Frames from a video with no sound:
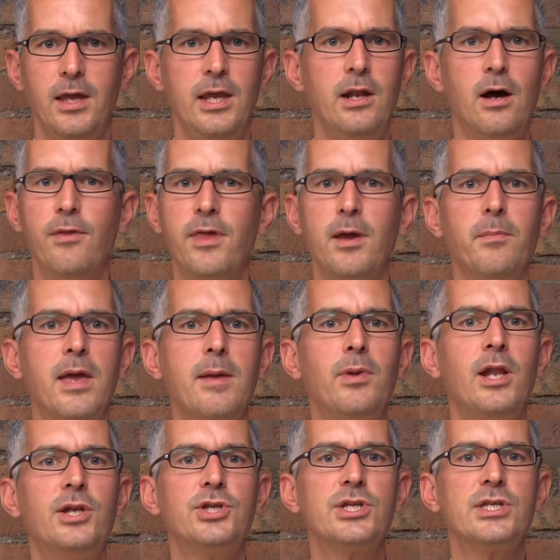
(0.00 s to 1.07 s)
You know, I think
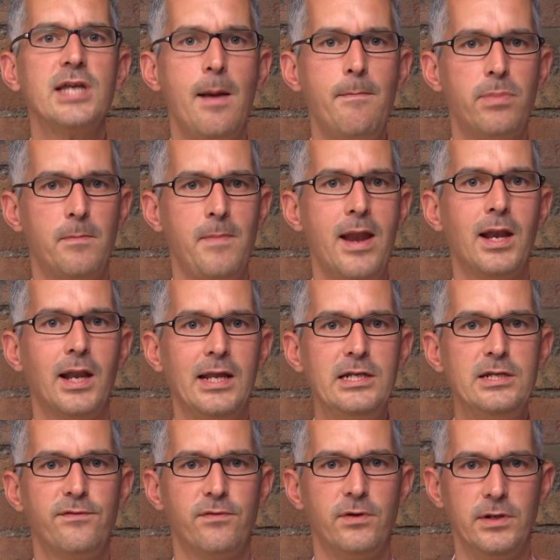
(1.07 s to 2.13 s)
people are just temperamentally
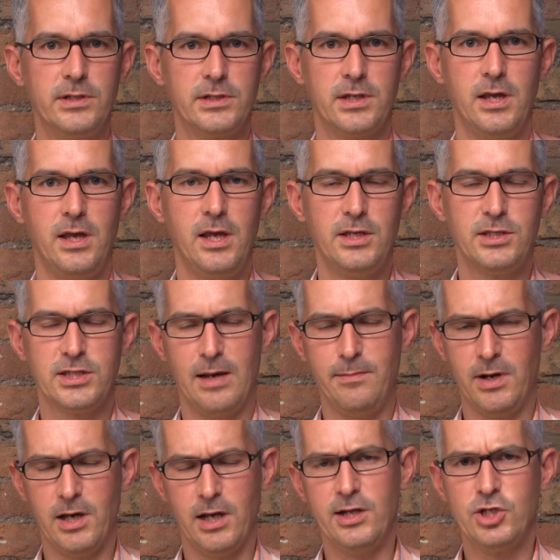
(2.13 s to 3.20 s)
different.
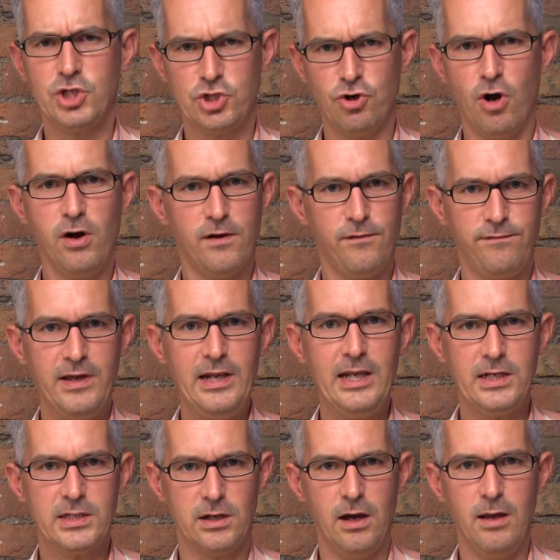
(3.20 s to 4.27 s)
Some are kind of stronger
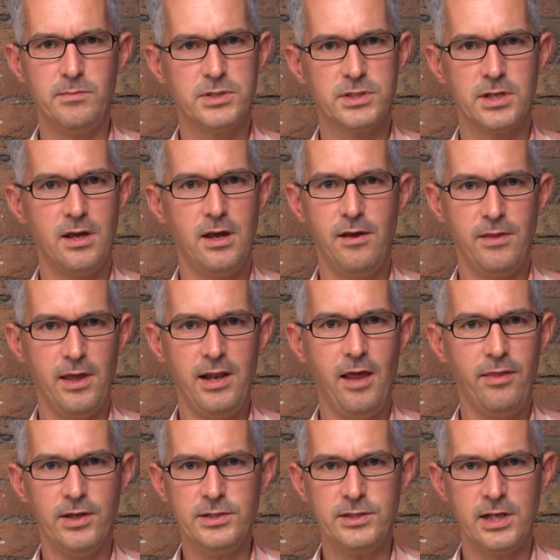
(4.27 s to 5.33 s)
feeling types than
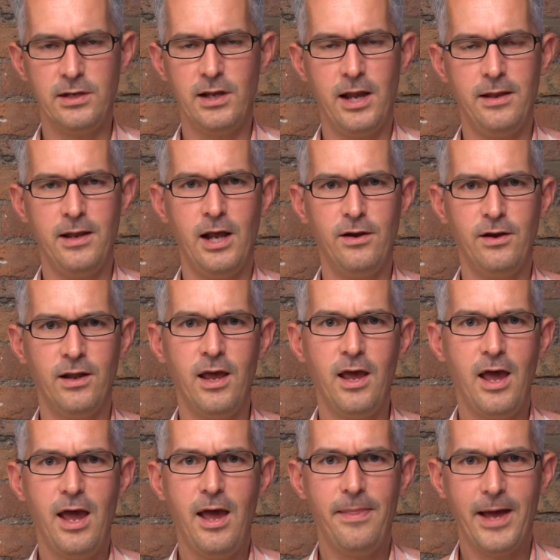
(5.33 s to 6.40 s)
others, and, and, and
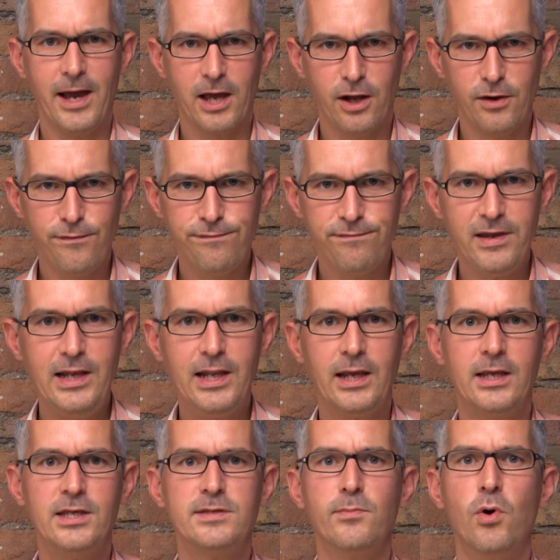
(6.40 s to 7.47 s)
that kind of
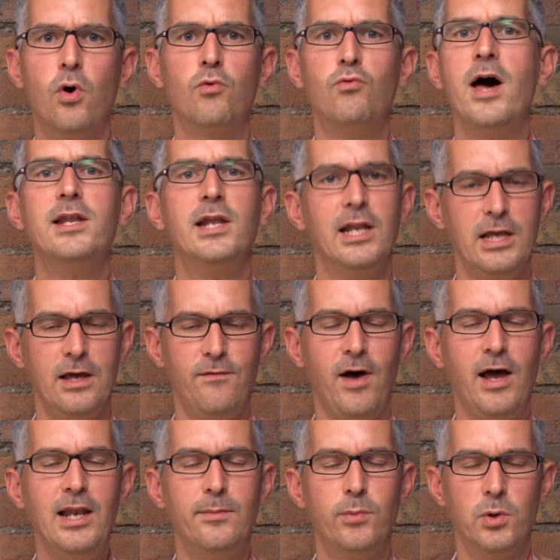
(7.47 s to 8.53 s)
feeling is more readily
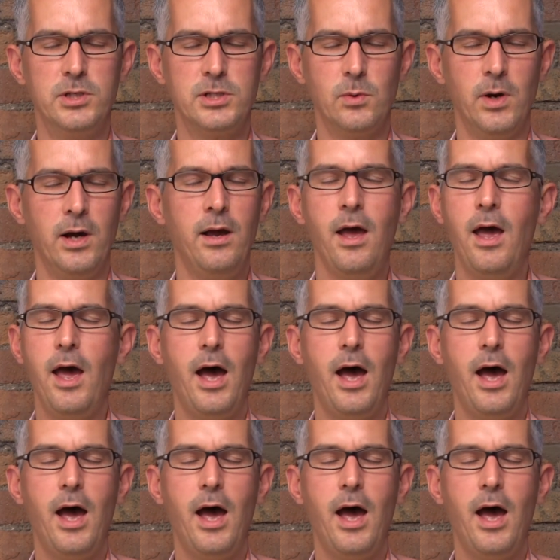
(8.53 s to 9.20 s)
available, as it were.